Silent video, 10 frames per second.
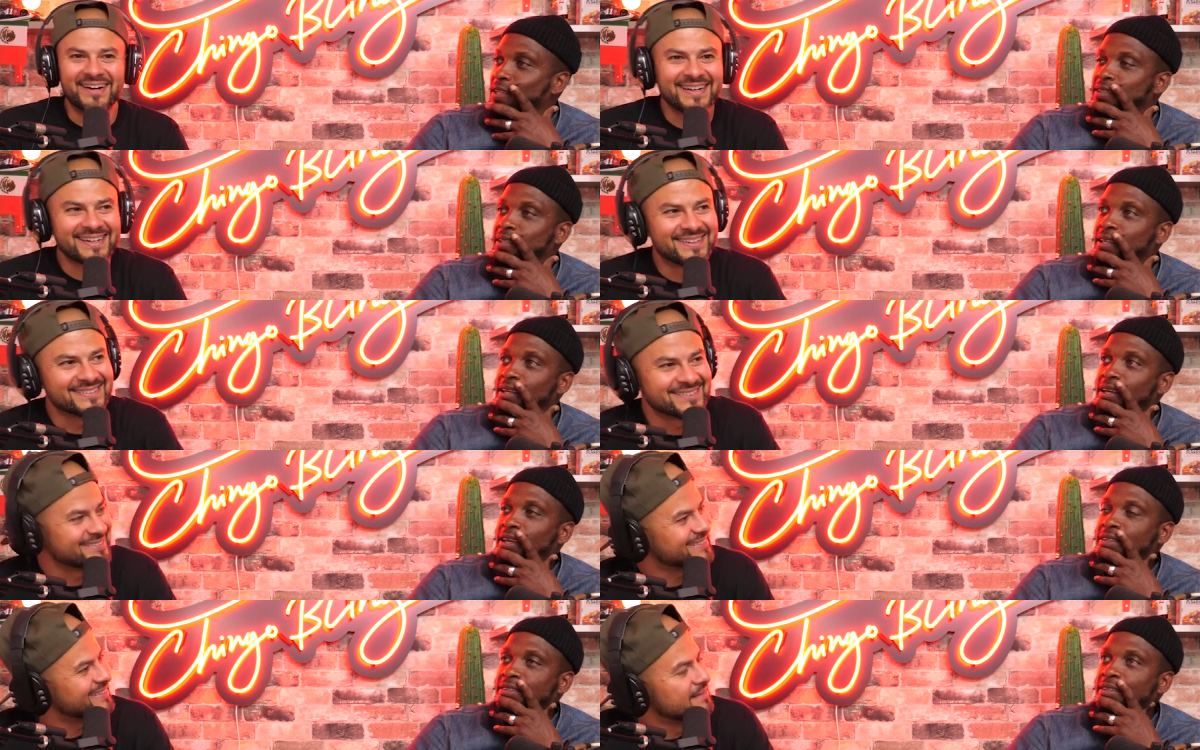Speaker 1: it's goodness.
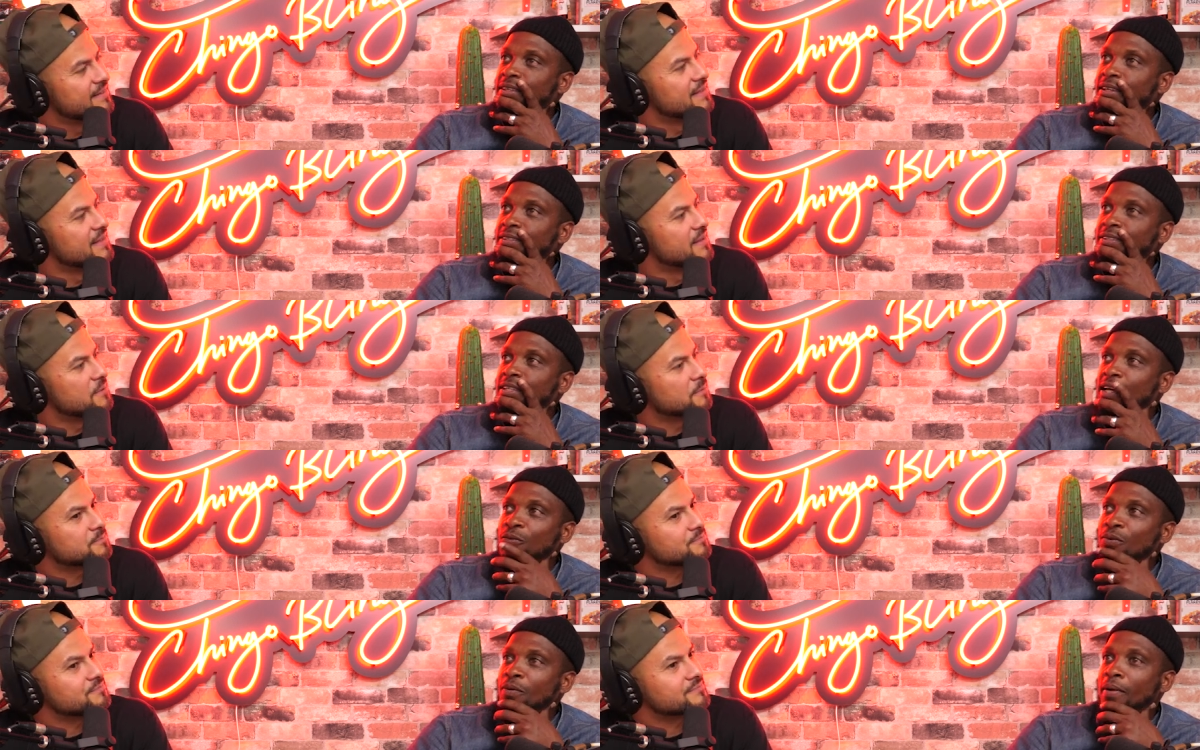it's a, it's
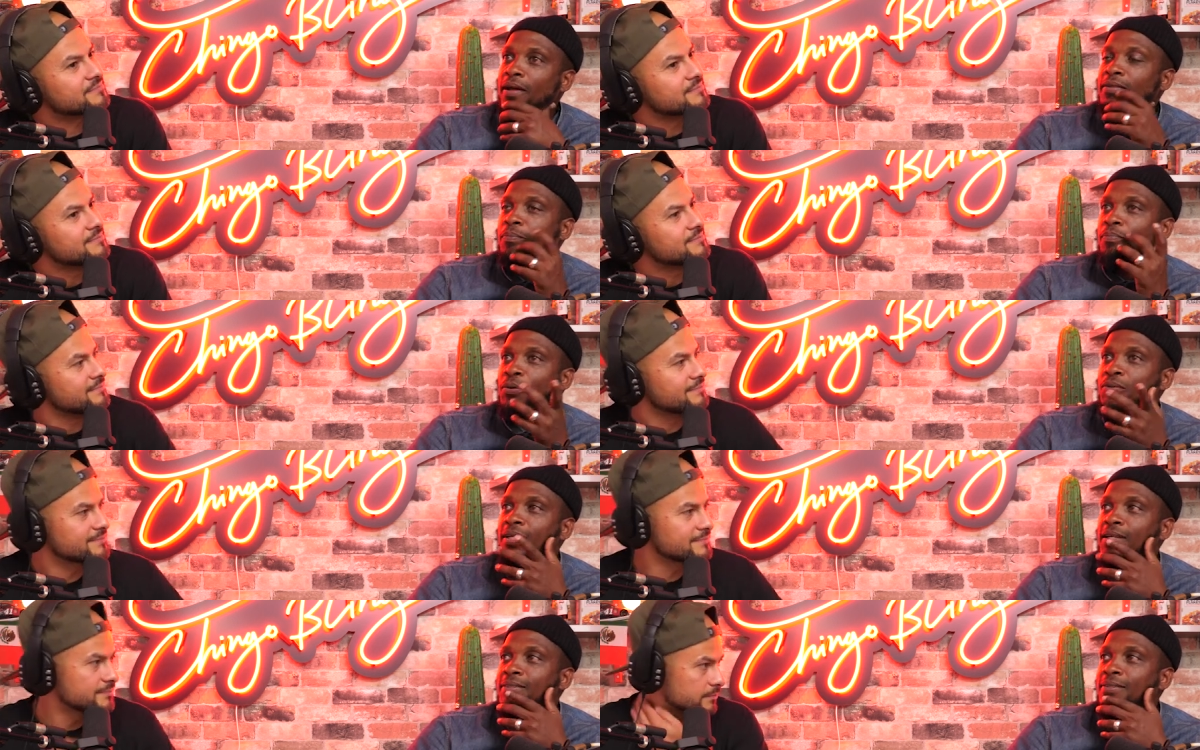another one about the
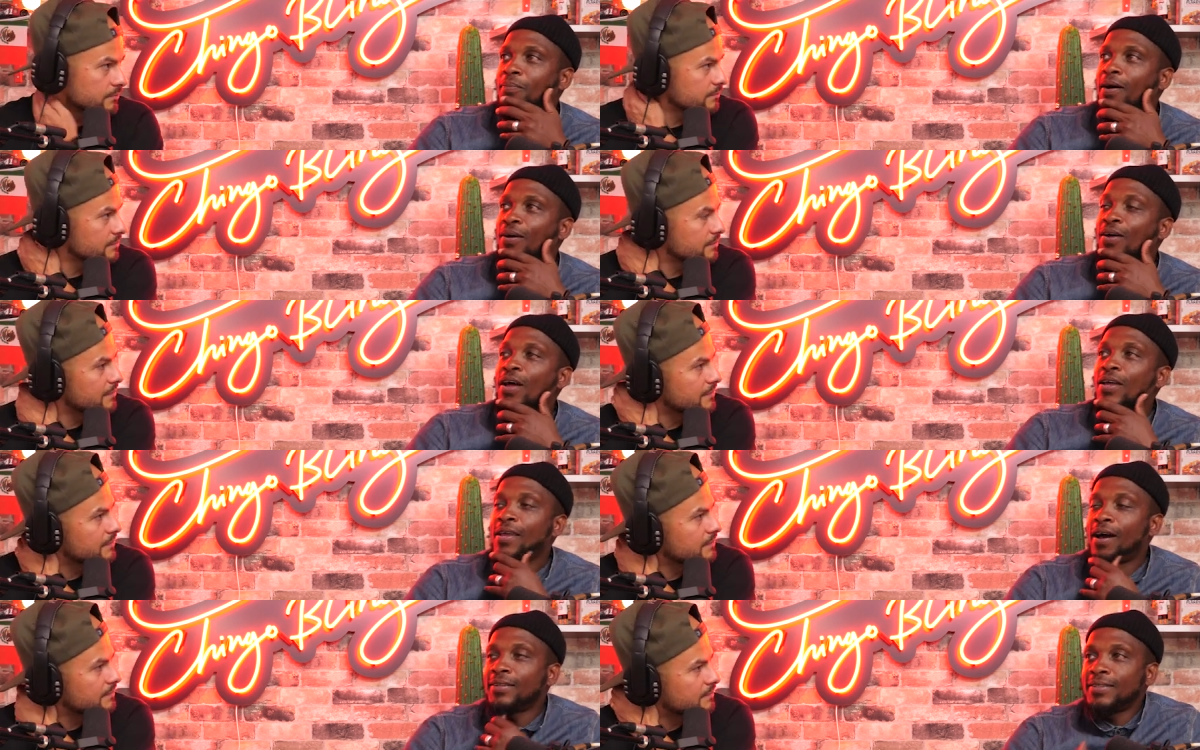protests. You talking about
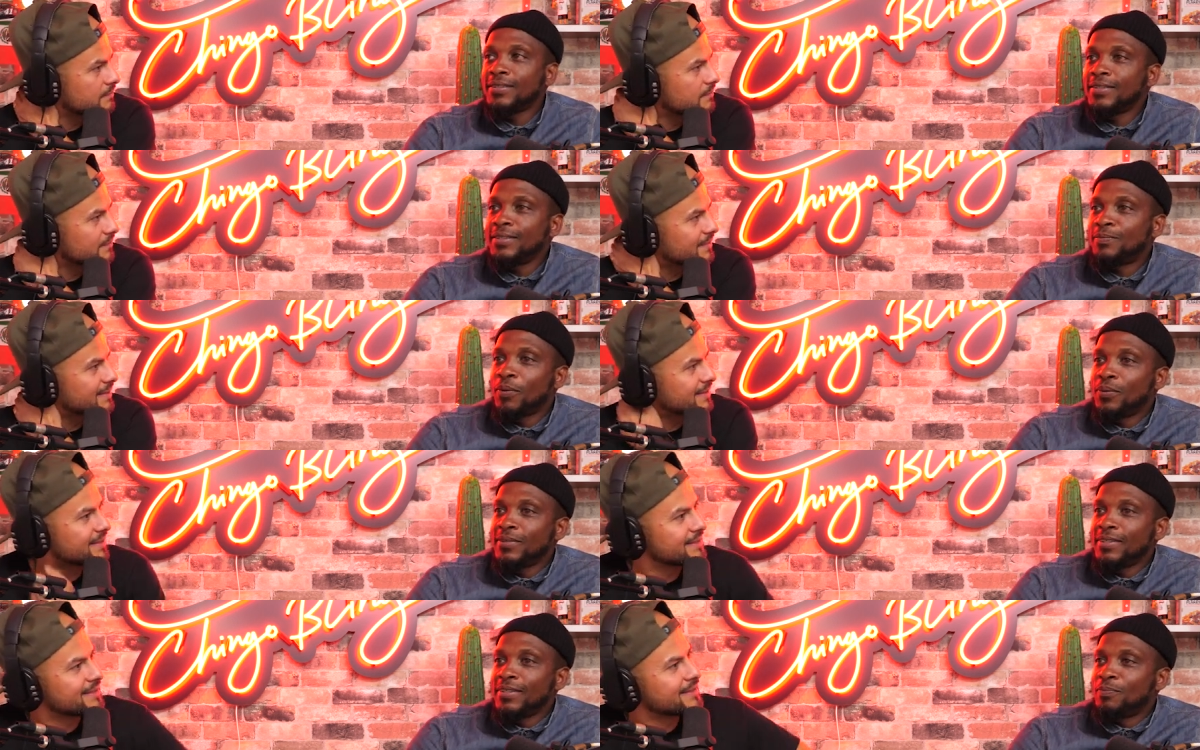y'all think these pro
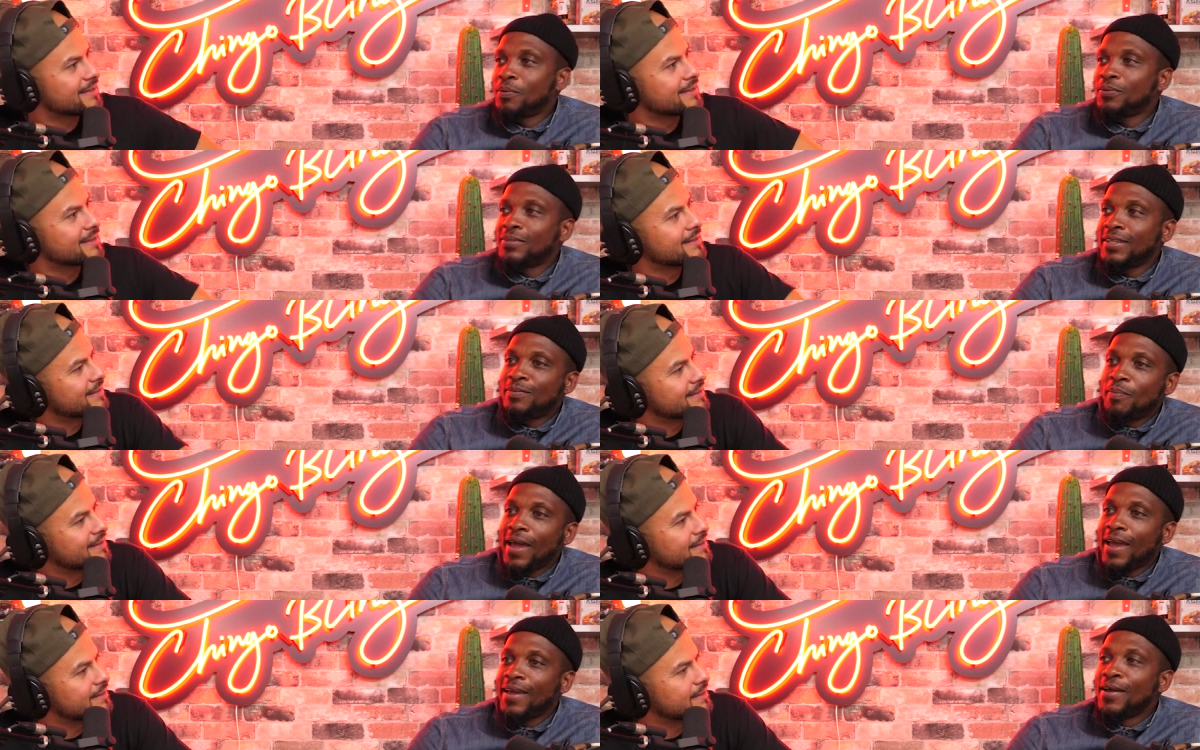these protests
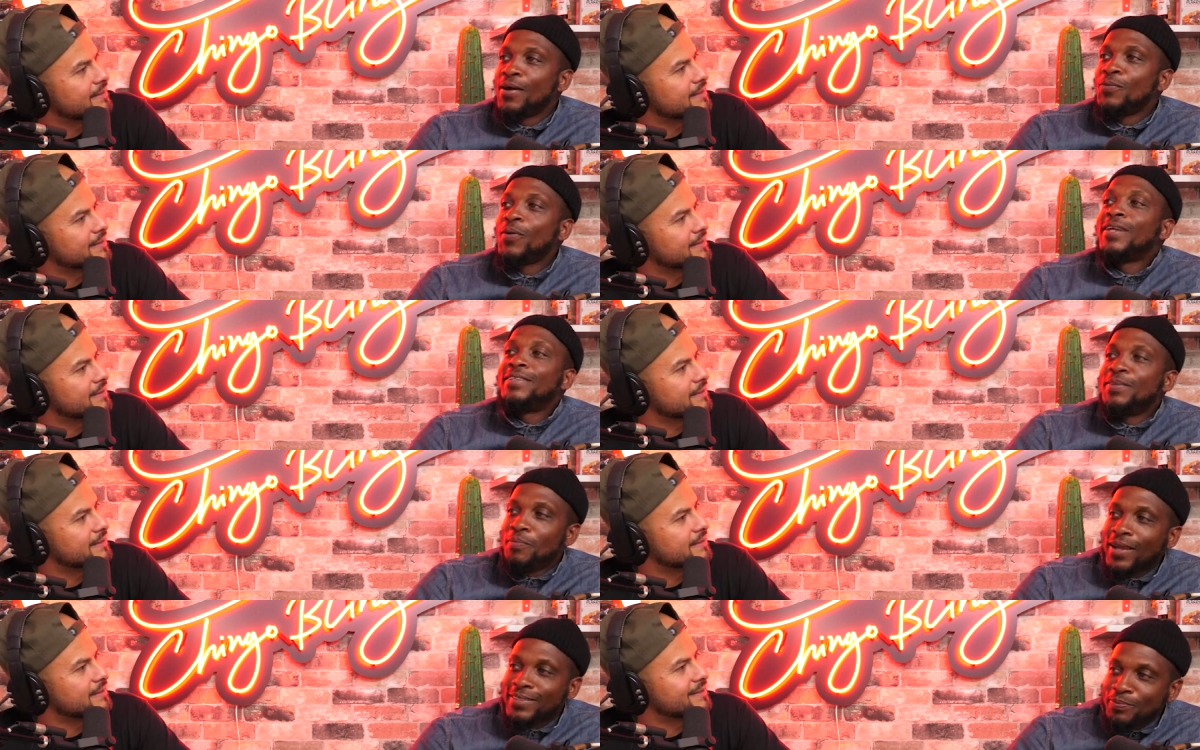bad? Wait till the
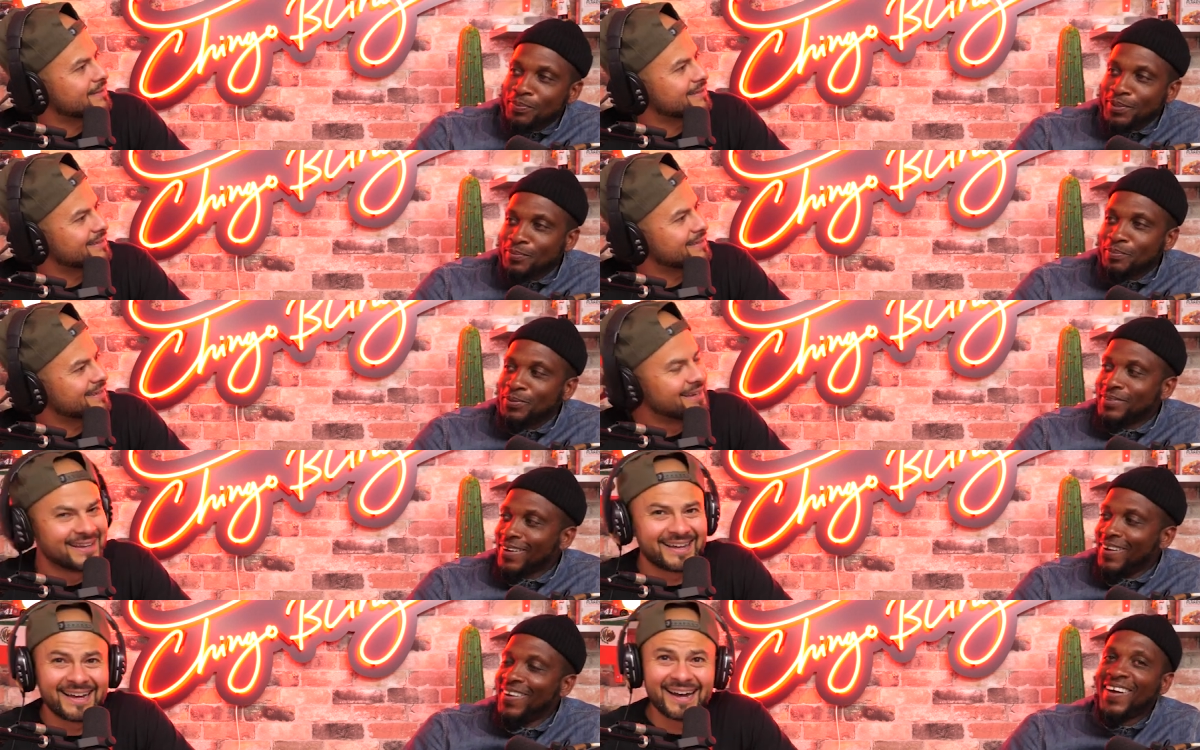Mexican put their boots on.